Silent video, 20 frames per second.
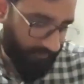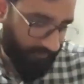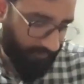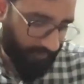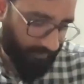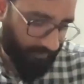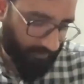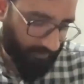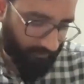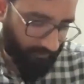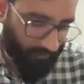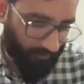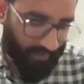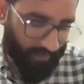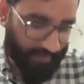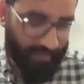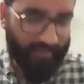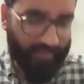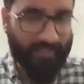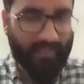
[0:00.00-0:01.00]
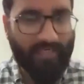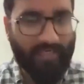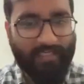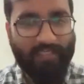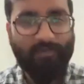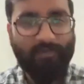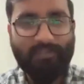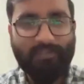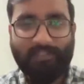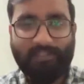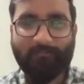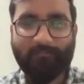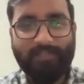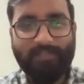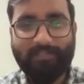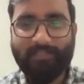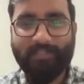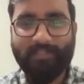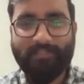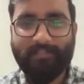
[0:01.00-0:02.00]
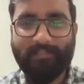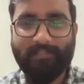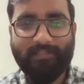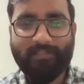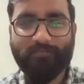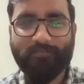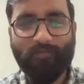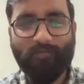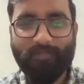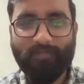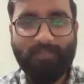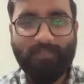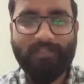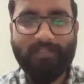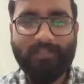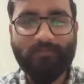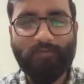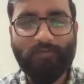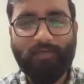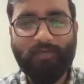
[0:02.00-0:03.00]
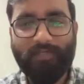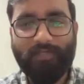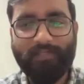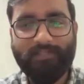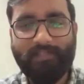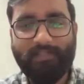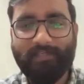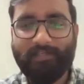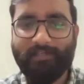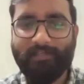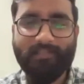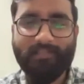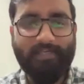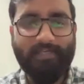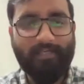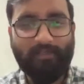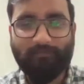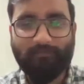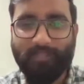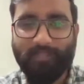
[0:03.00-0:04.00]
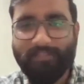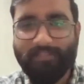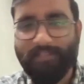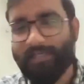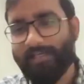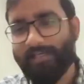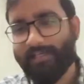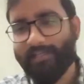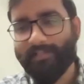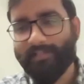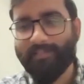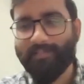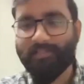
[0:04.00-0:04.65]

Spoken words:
Because if you look at it right now, it simply says this is what is the understanding of this article,